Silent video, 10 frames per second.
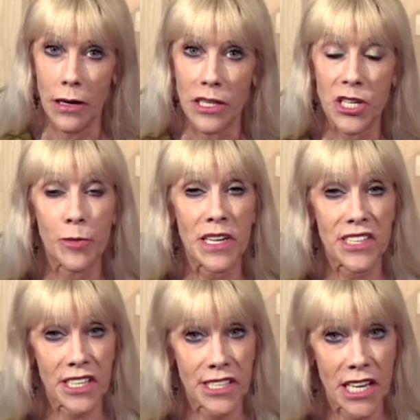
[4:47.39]
To be
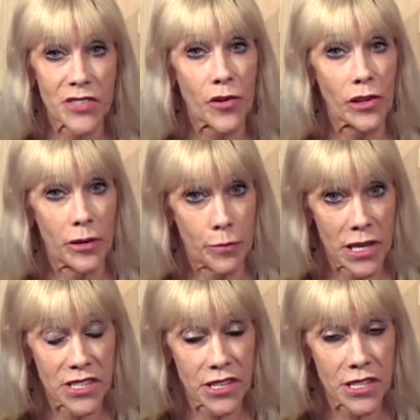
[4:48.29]
successful in
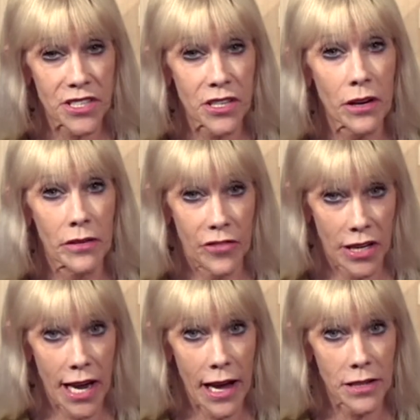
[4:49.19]
business,
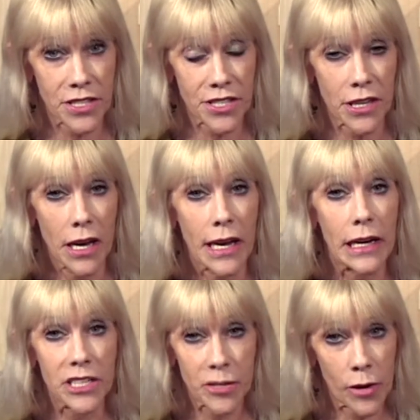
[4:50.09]
finance,
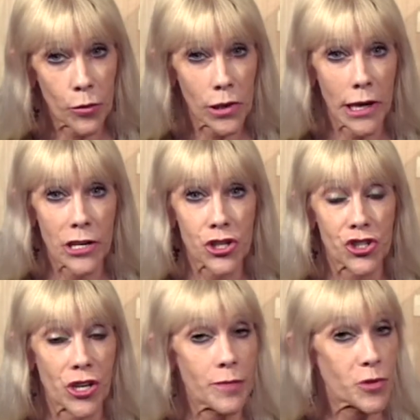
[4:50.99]
intimate
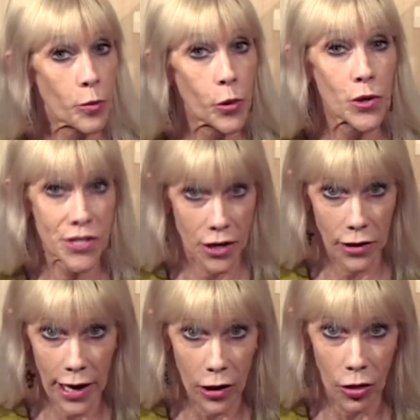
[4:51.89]
relationships, or personal
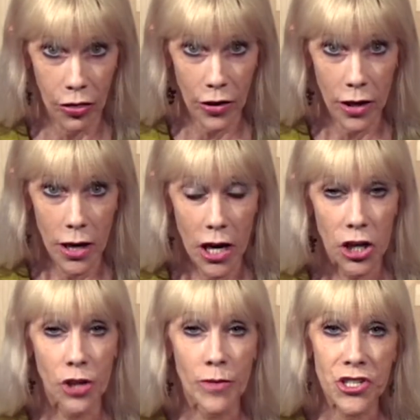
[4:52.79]
health,
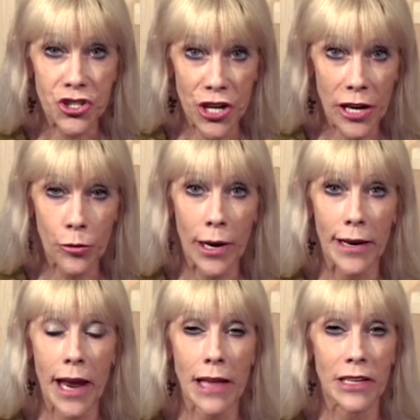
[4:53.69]
you must generate
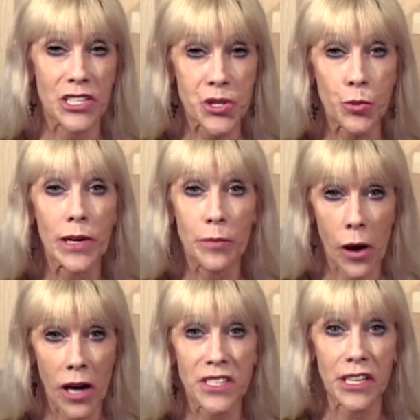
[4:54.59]
at least 3
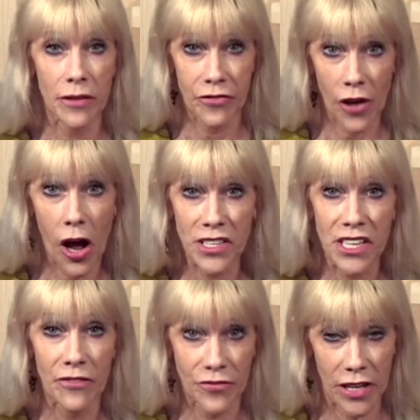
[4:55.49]
positive thoughts
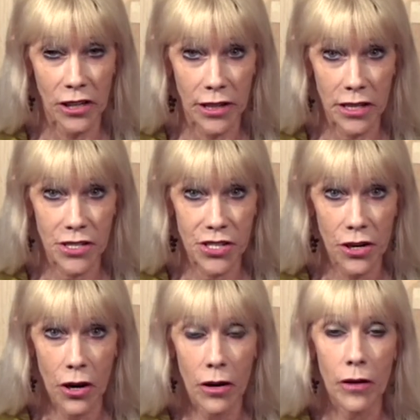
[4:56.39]
and feelings
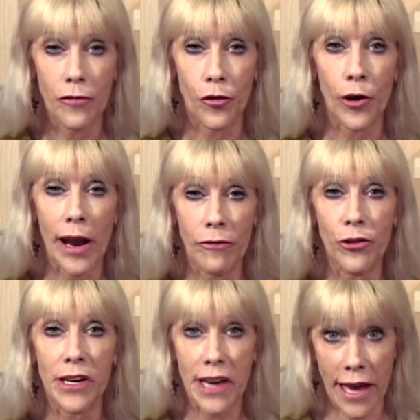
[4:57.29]
for
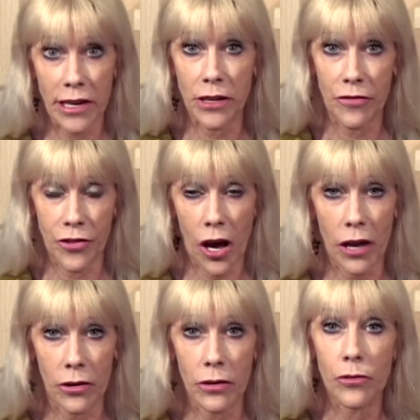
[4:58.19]
every negative thought
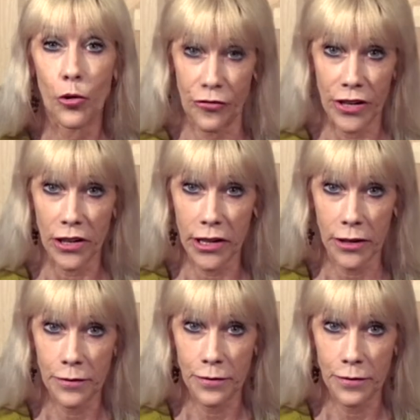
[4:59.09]
or feeling.